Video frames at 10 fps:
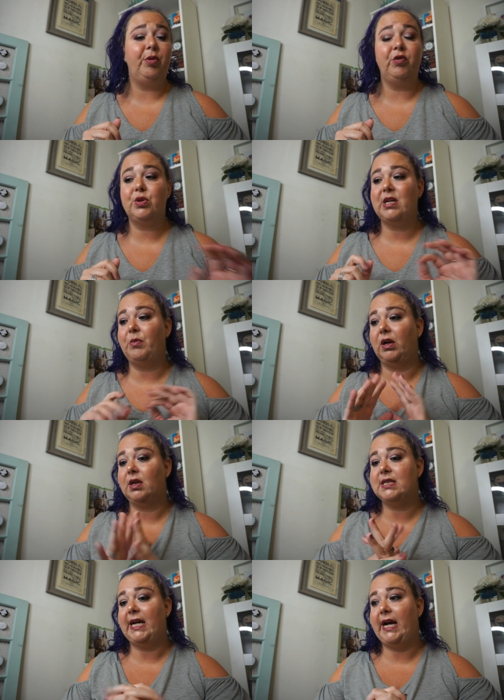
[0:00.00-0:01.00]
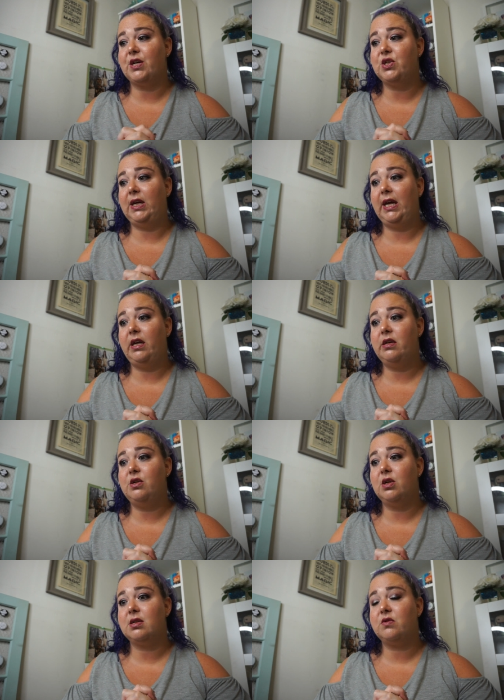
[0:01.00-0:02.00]
Open Road Summer because I actually
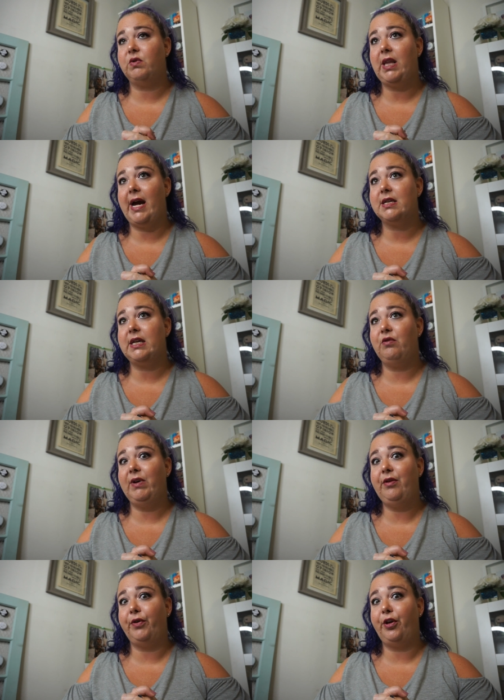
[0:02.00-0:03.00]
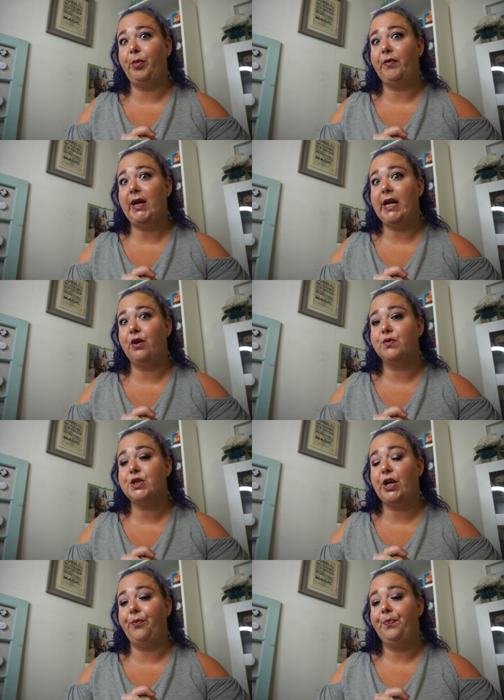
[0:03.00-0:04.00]
can just relax and read for a little bit right now.
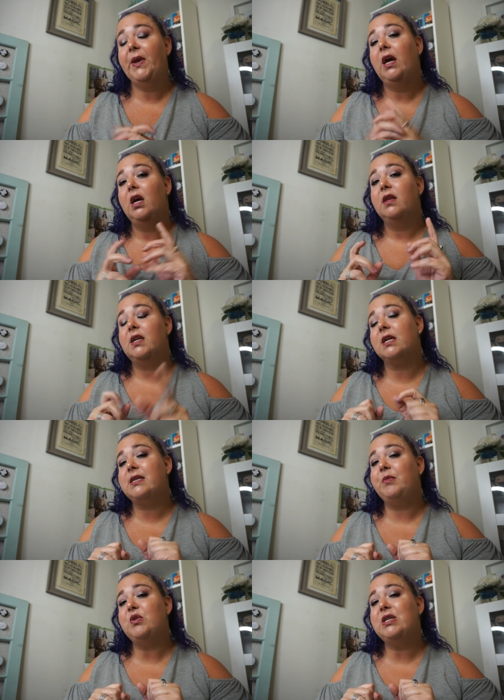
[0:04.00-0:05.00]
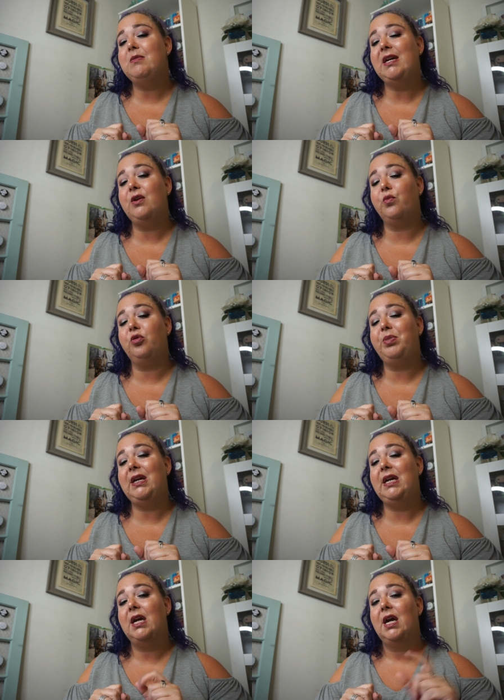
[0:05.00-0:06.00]
So next time you see me will
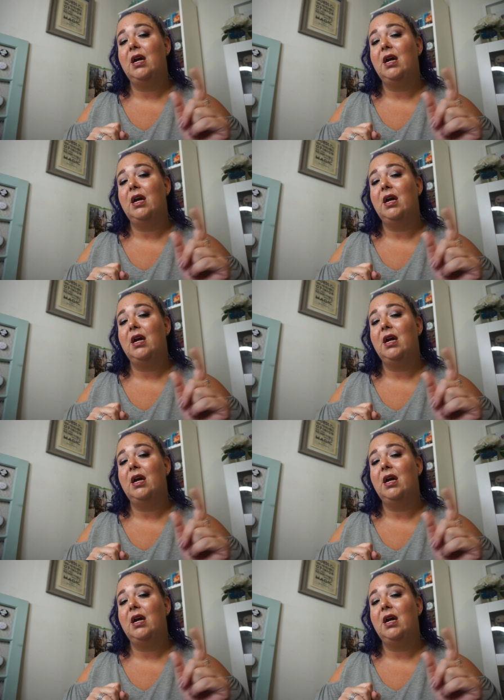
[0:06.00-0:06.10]
be